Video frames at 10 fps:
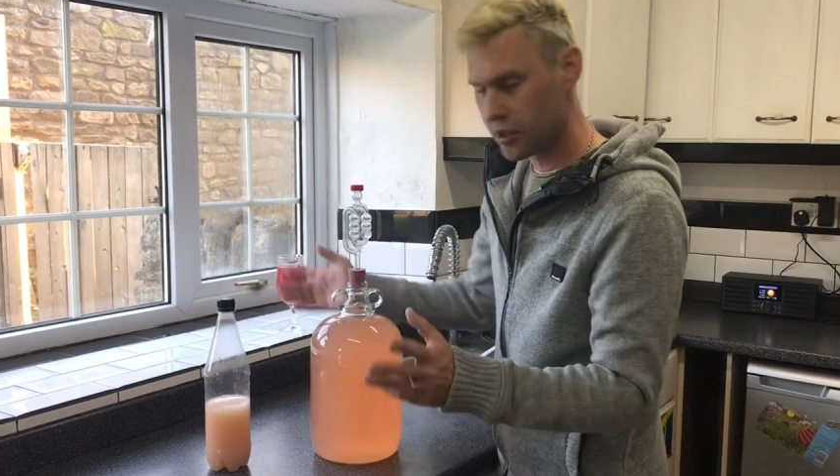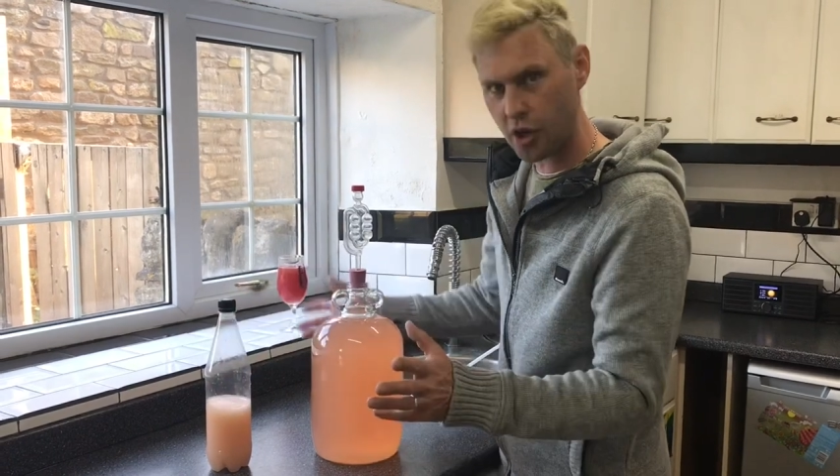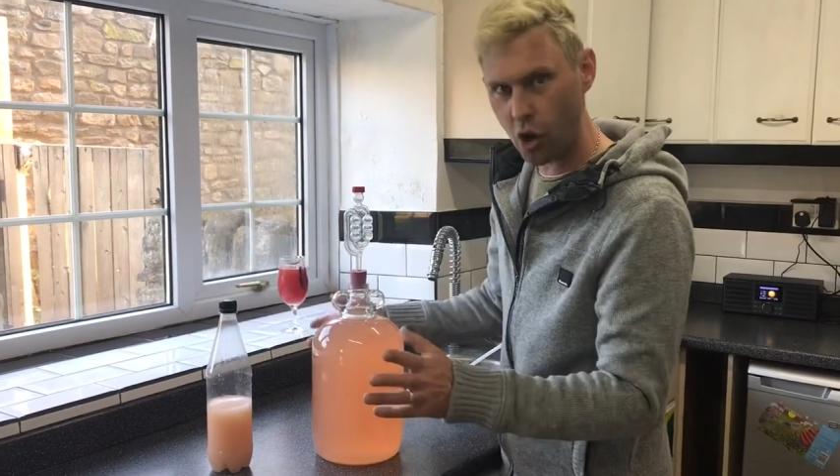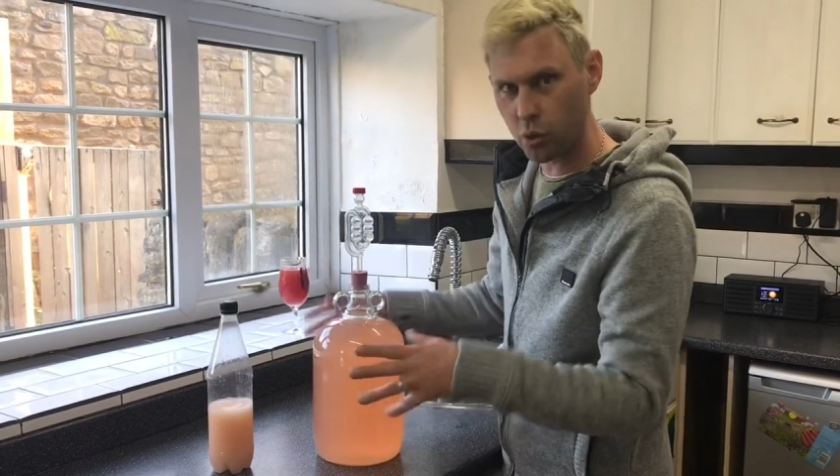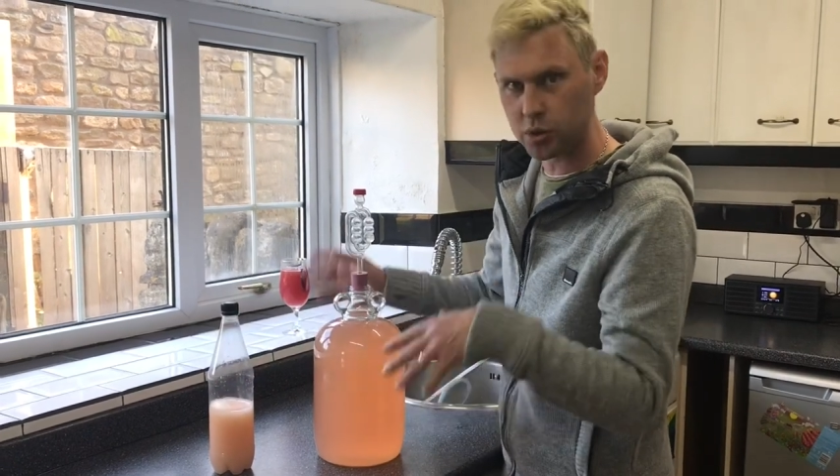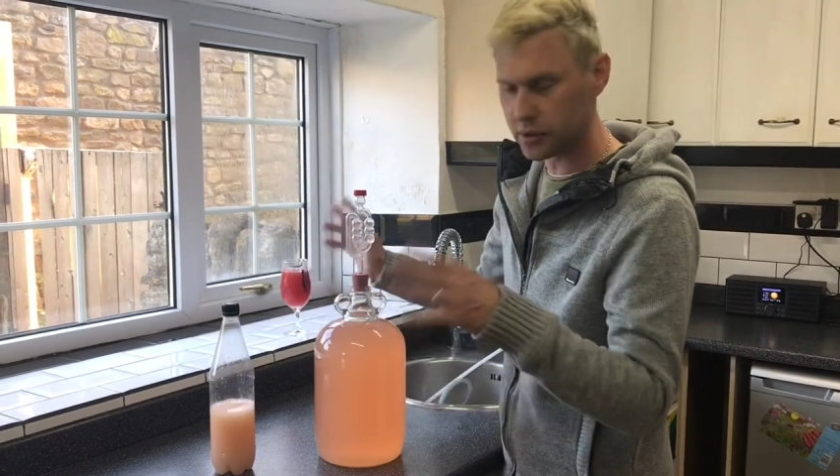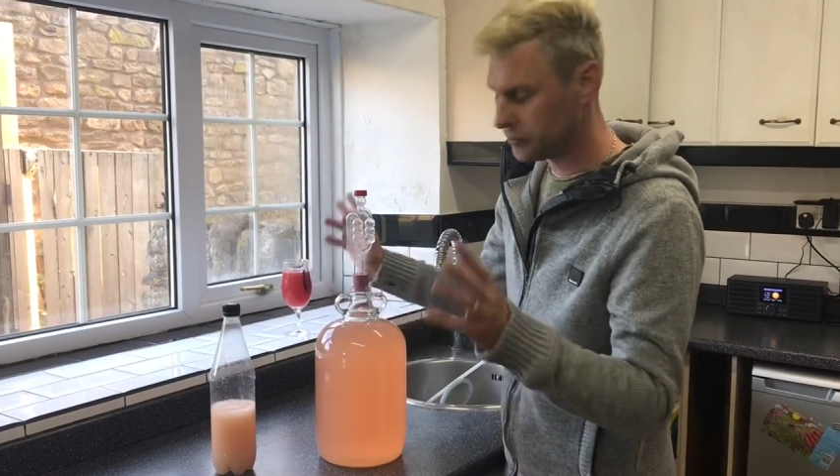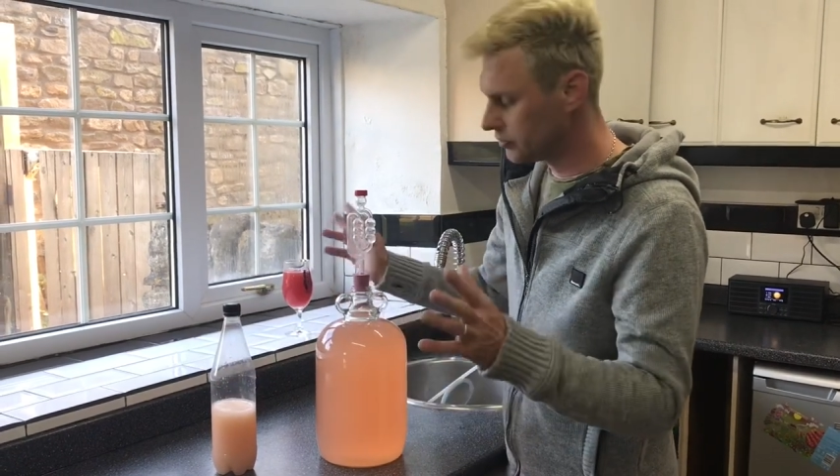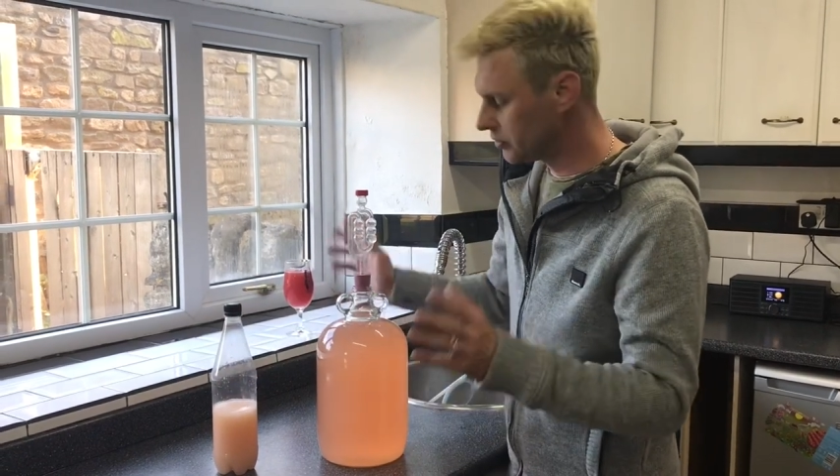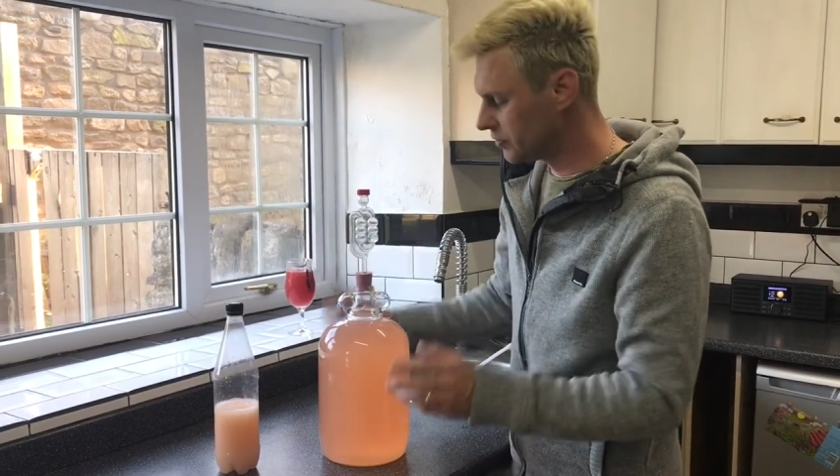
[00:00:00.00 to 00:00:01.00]
cold,
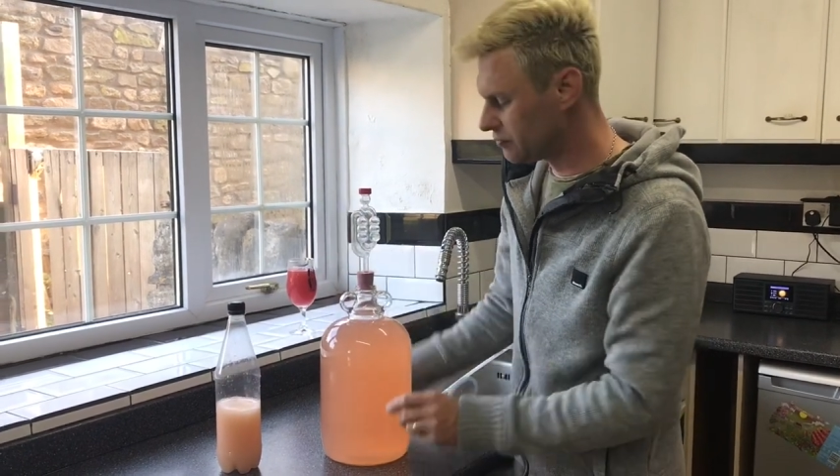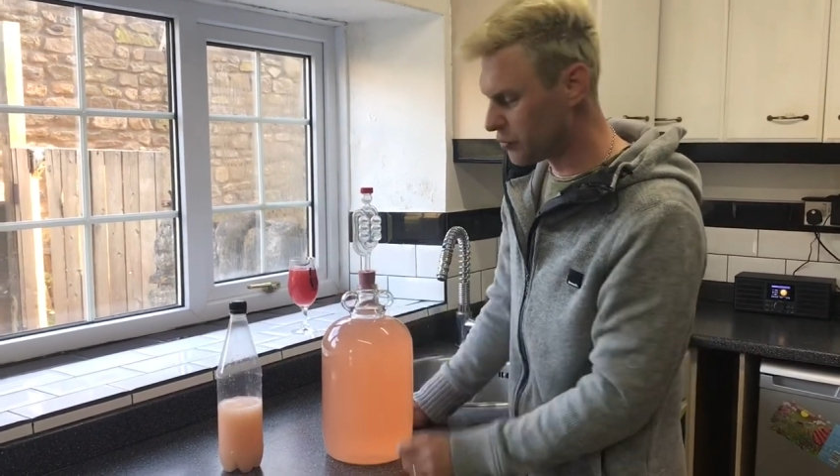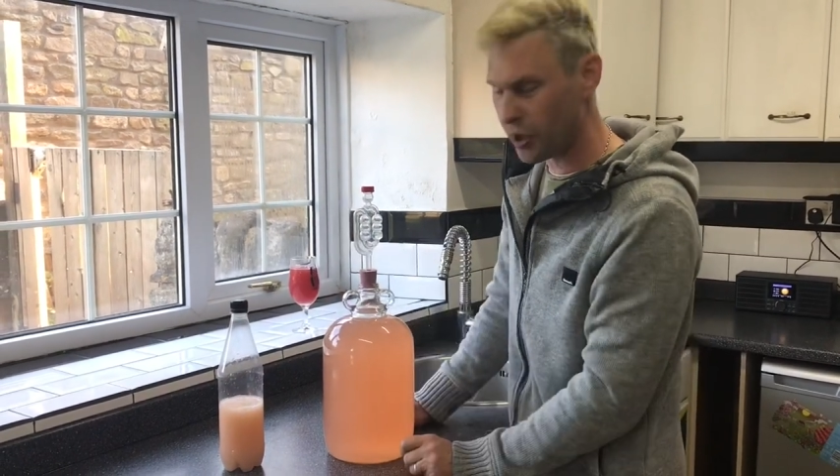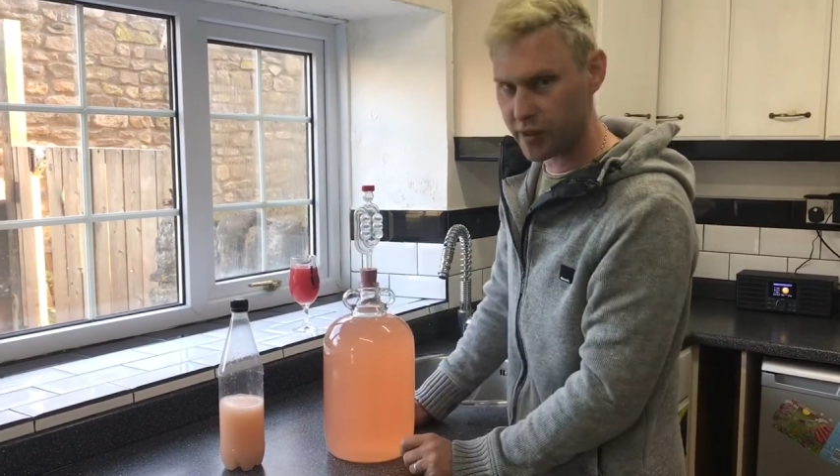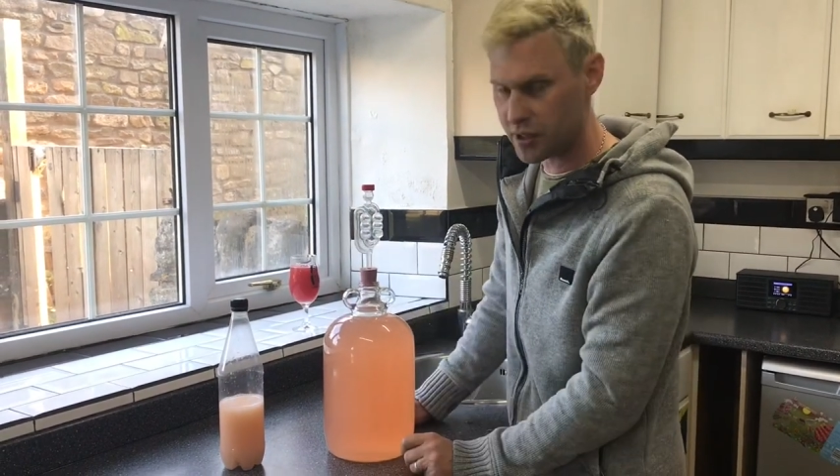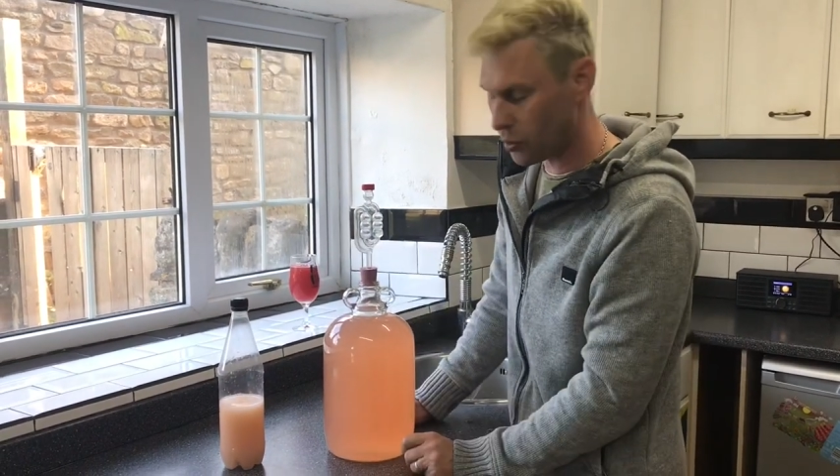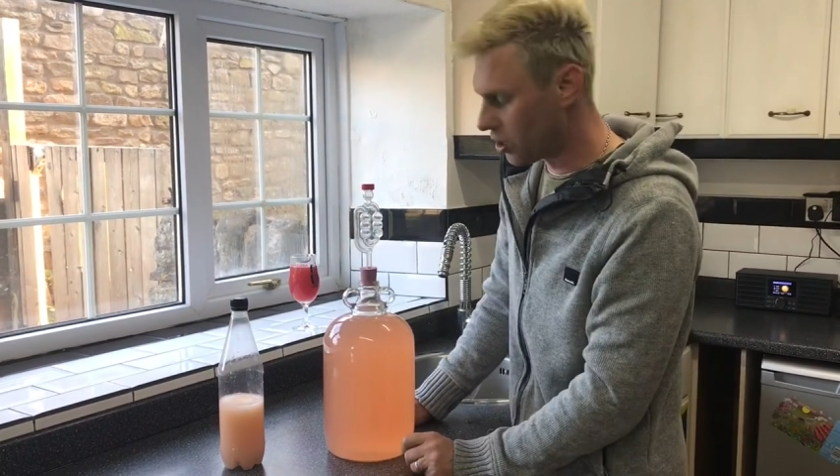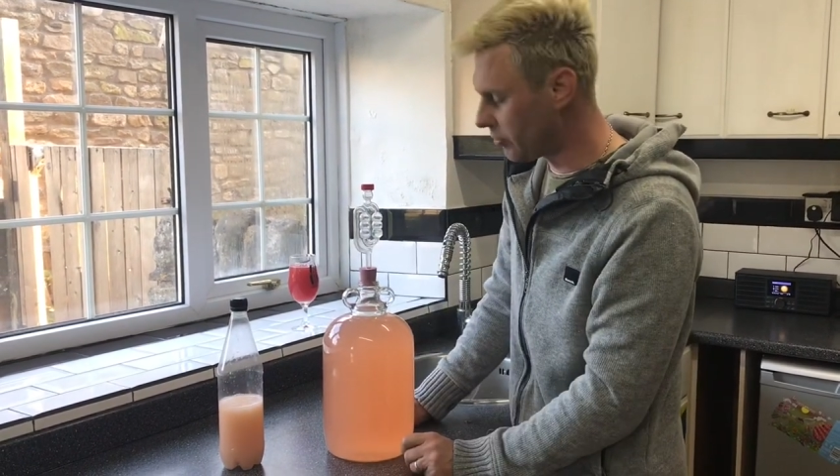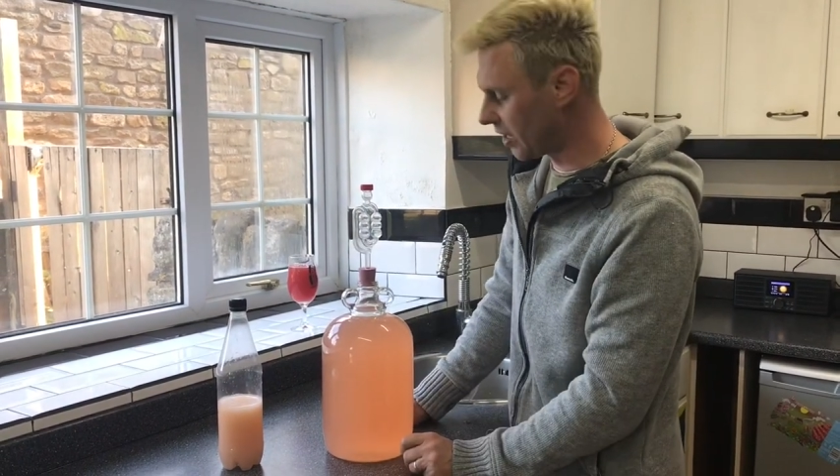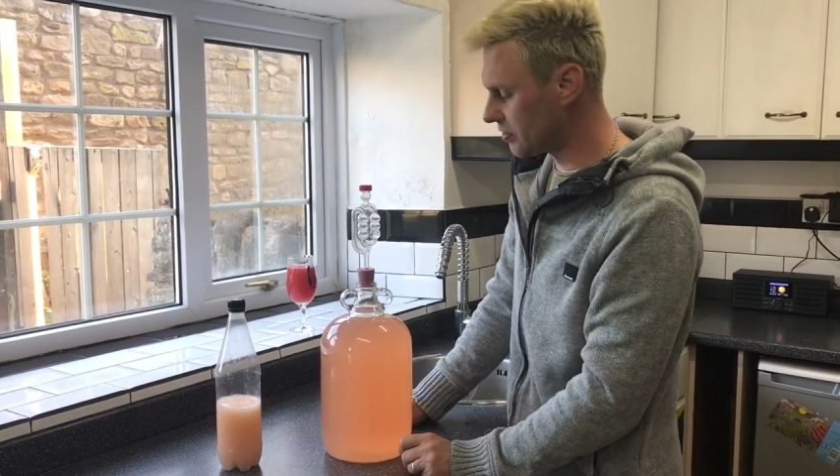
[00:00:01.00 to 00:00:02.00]
don't need to
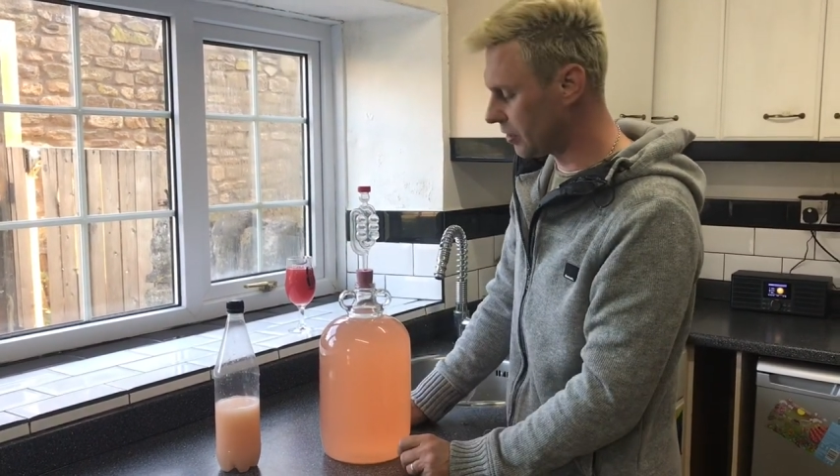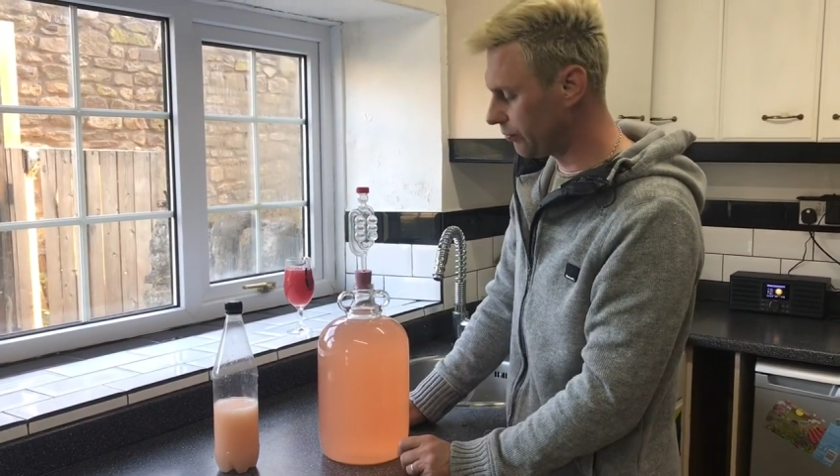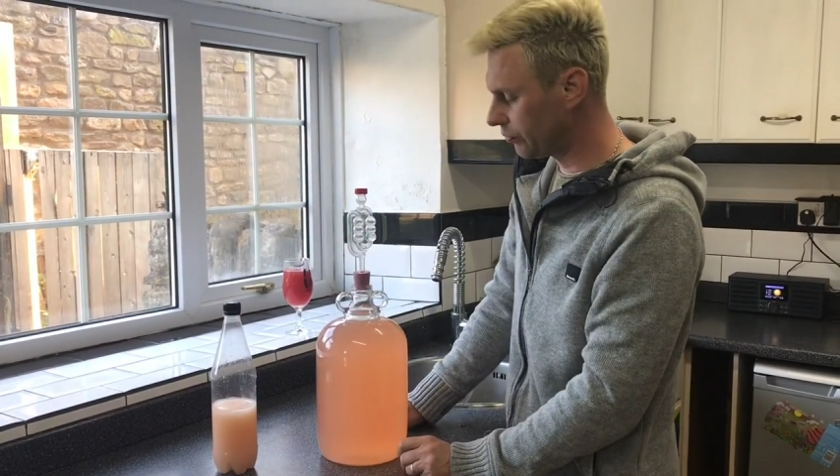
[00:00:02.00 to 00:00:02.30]
worry about it.